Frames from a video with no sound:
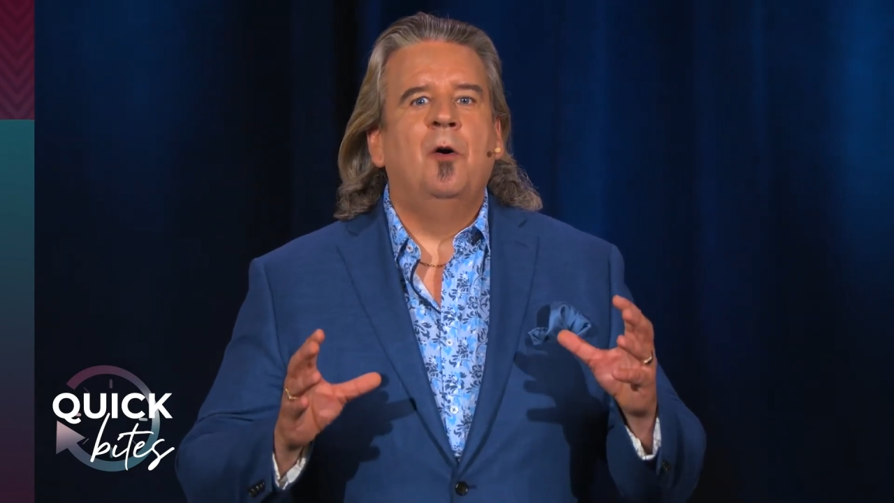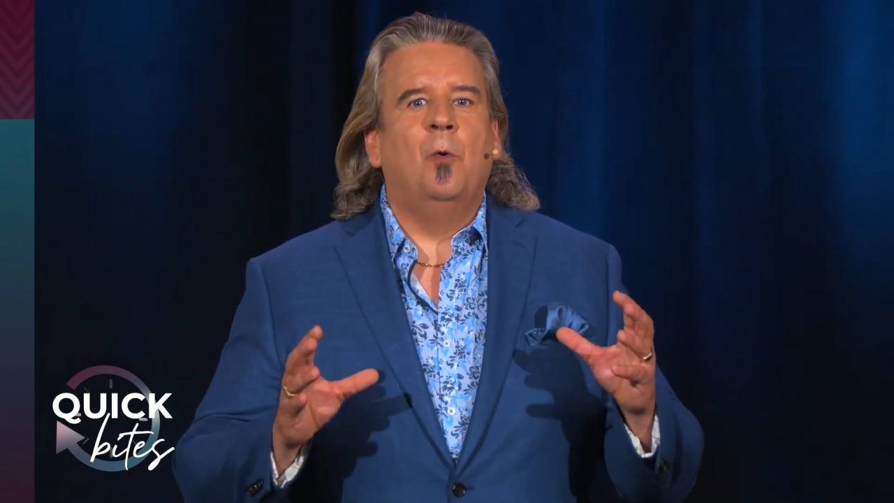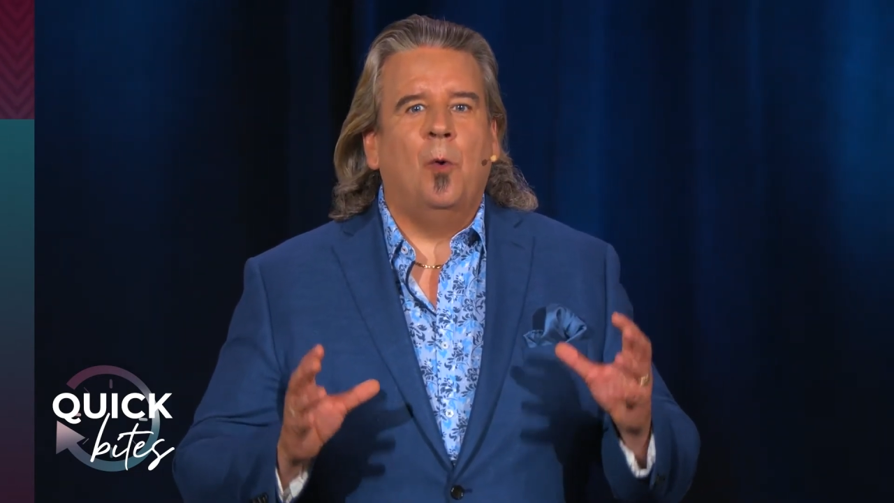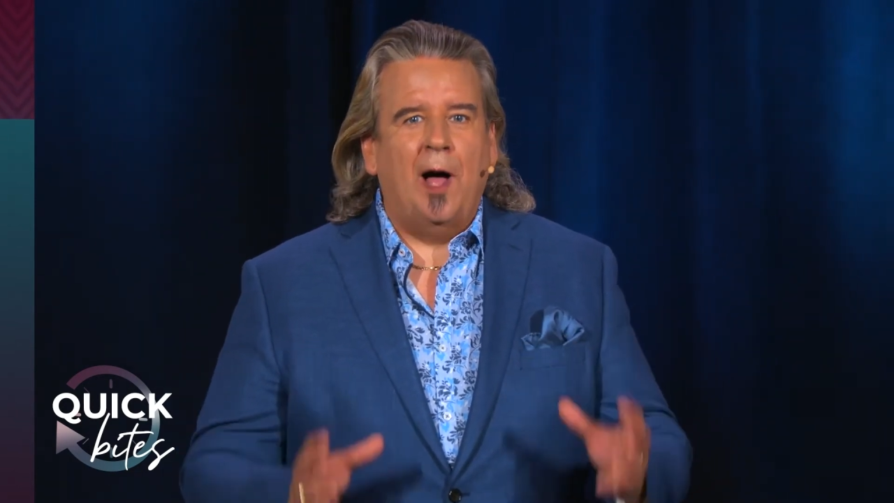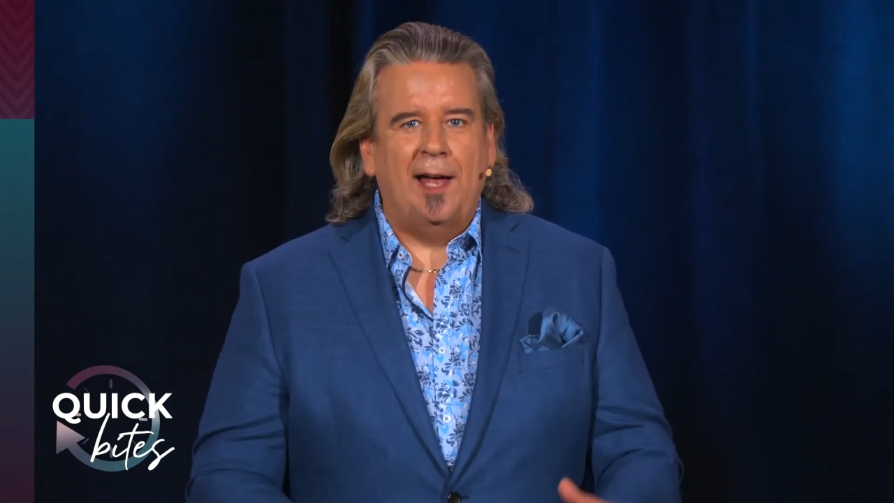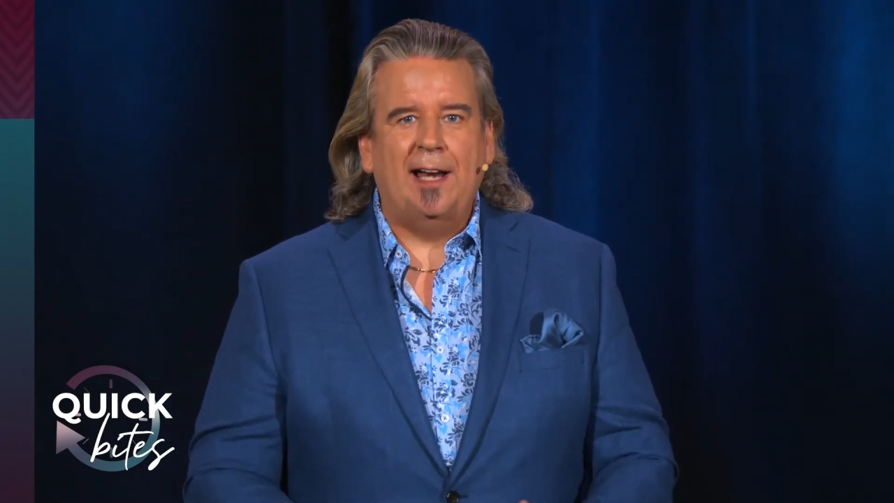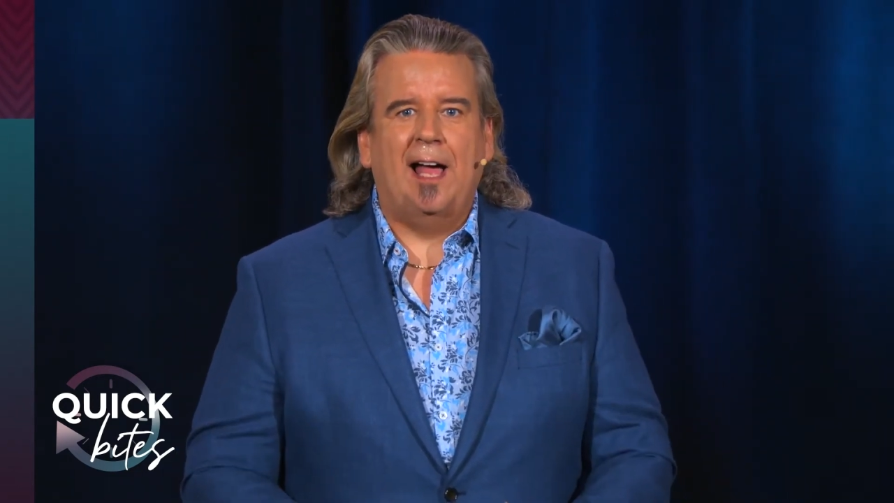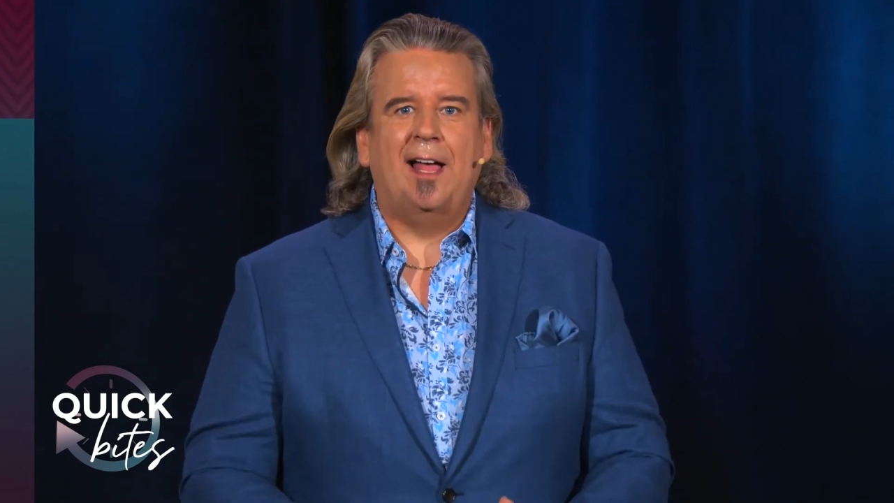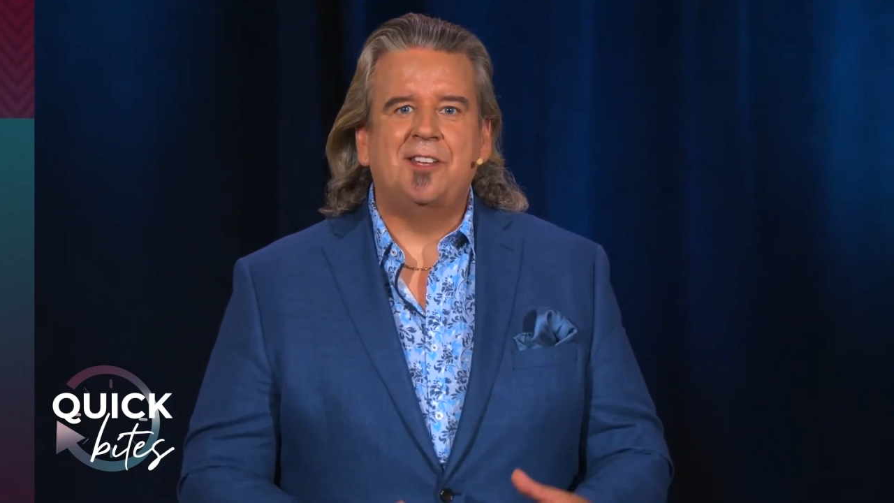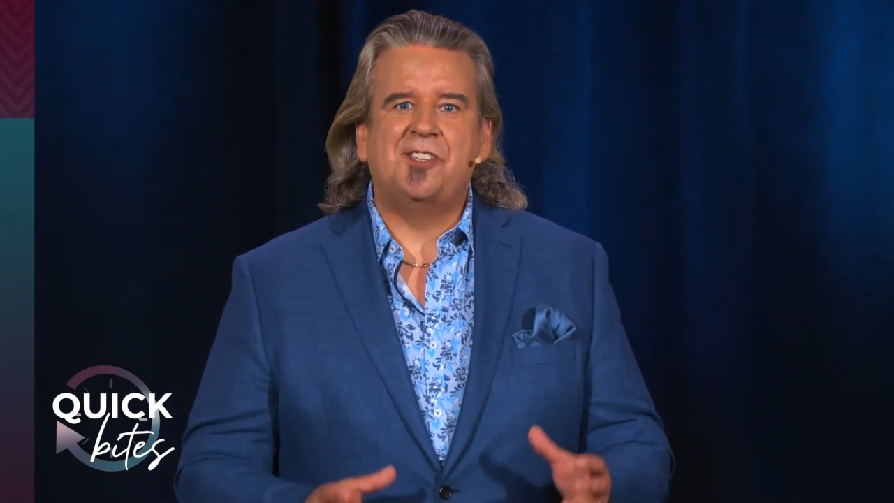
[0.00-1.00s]
want
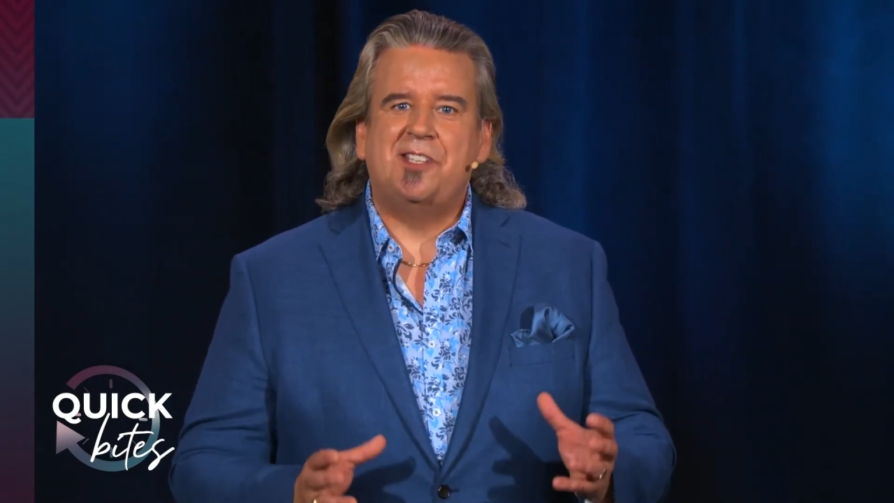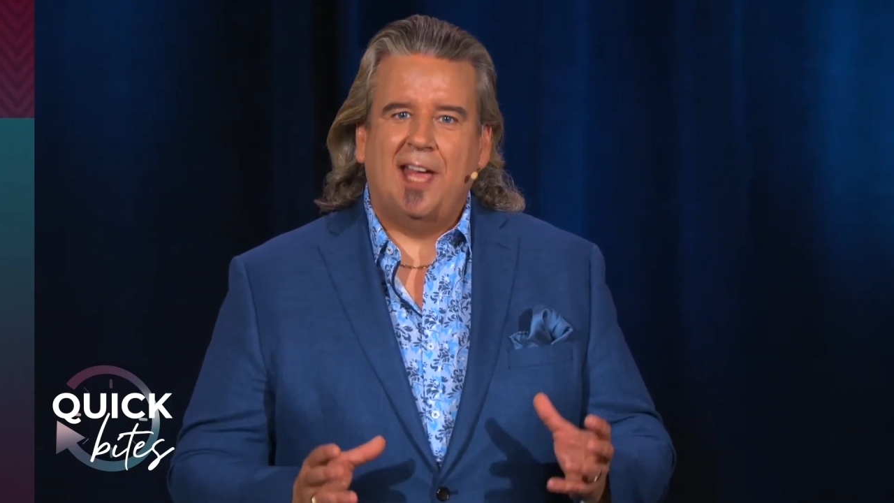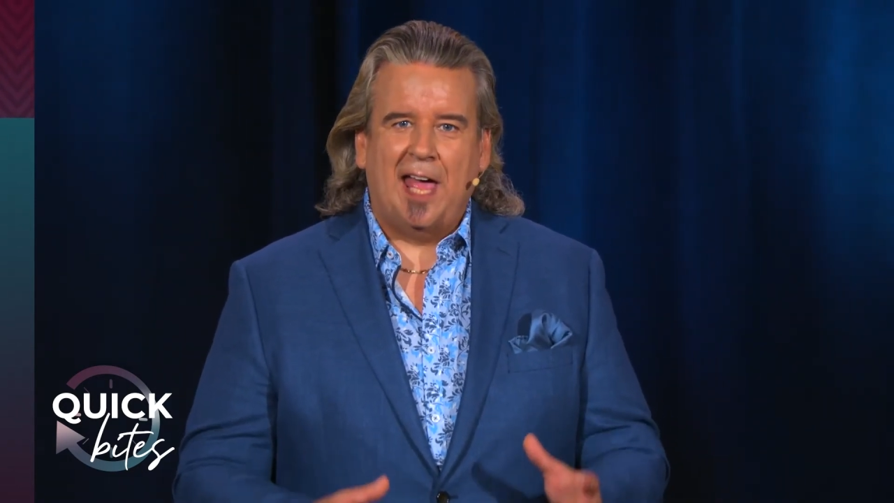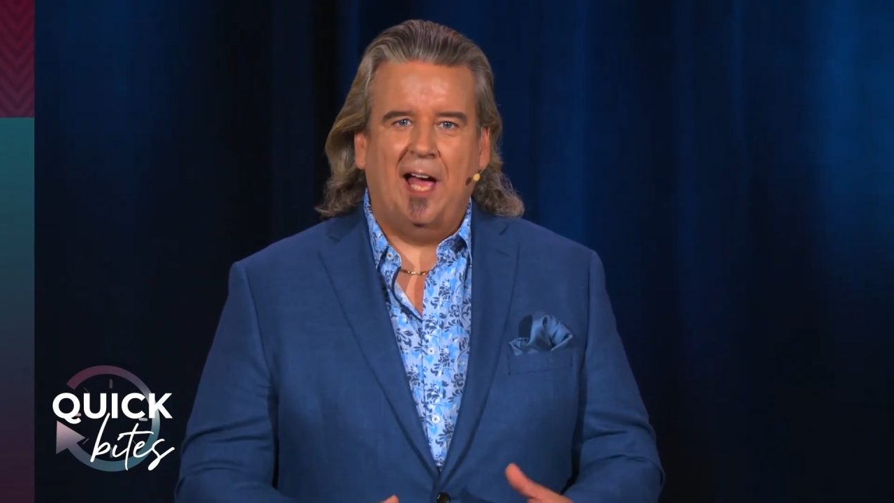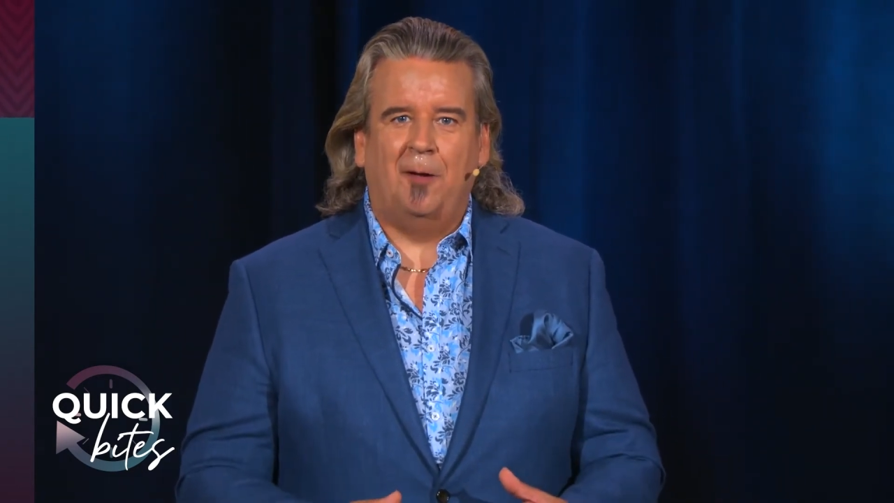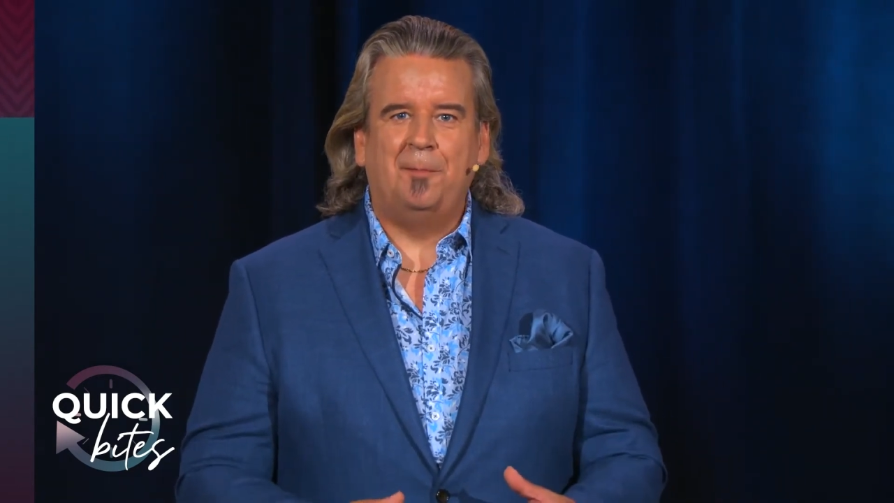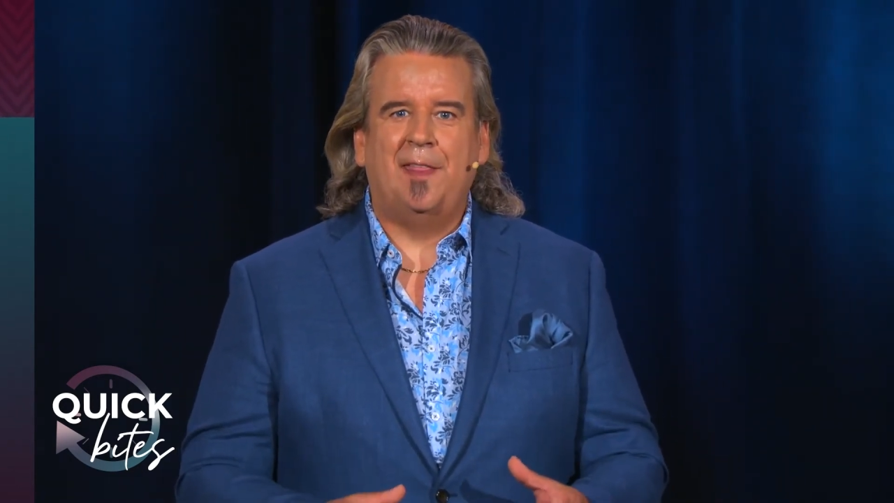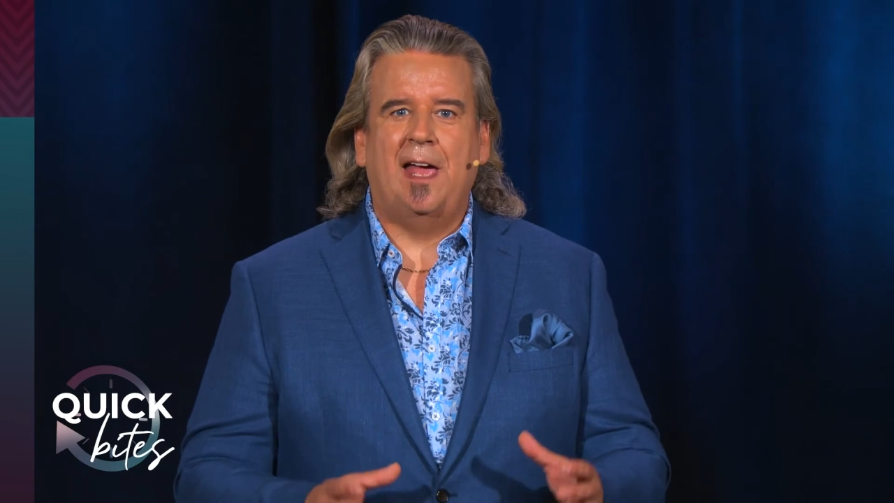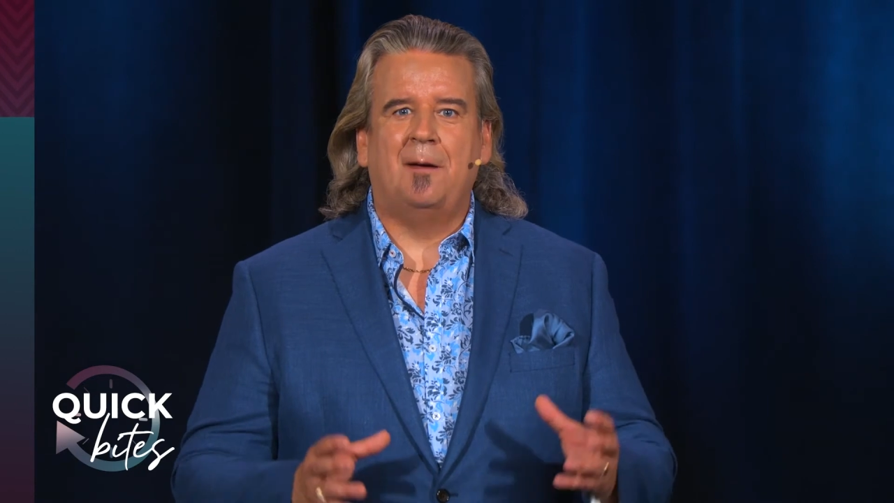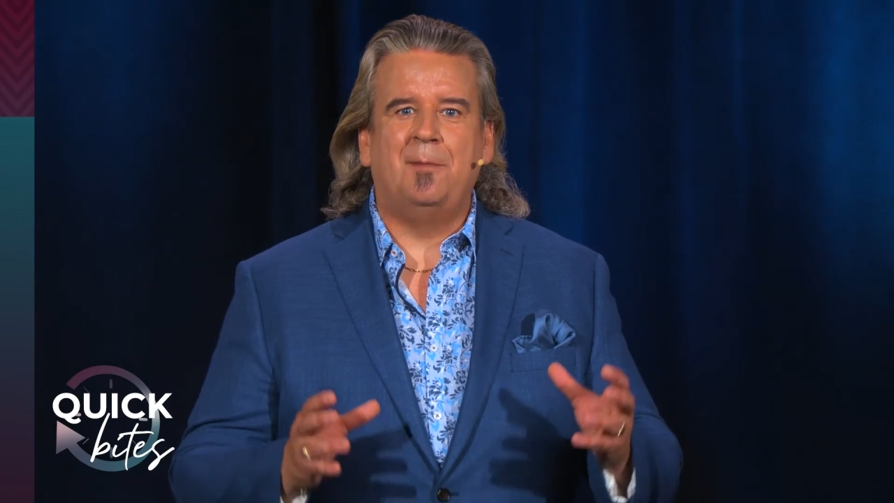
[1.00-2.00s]
us to help
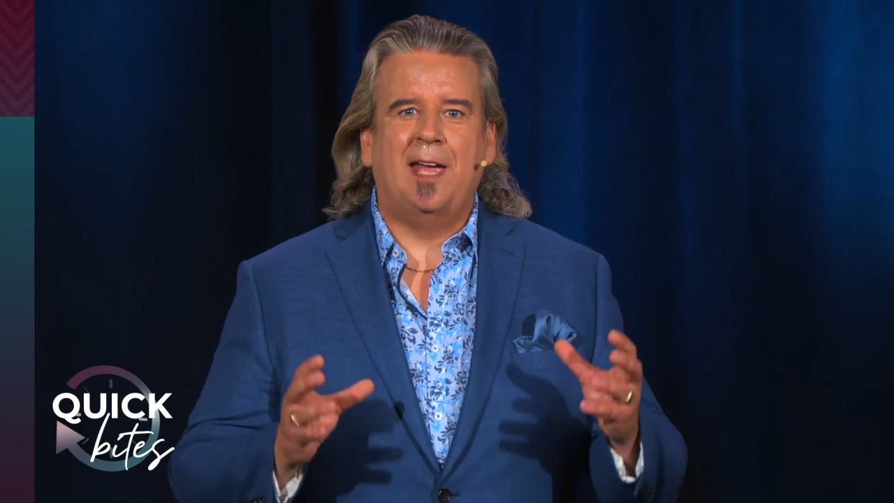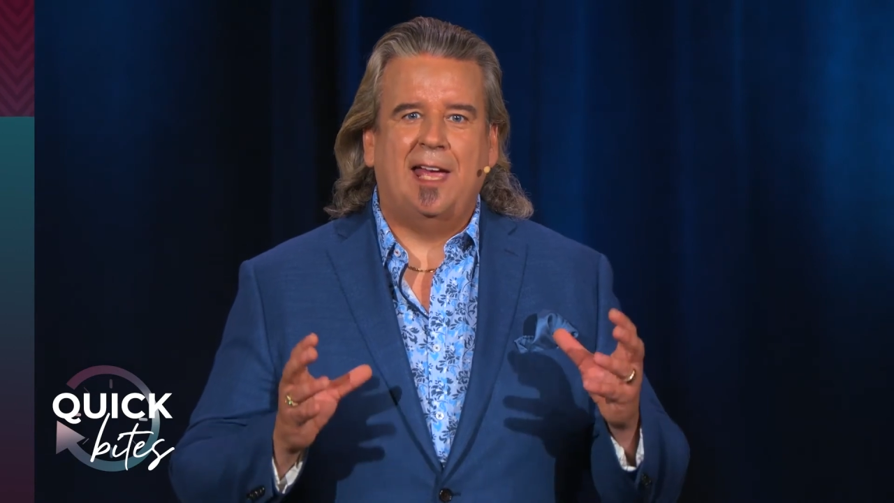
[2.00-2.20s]
them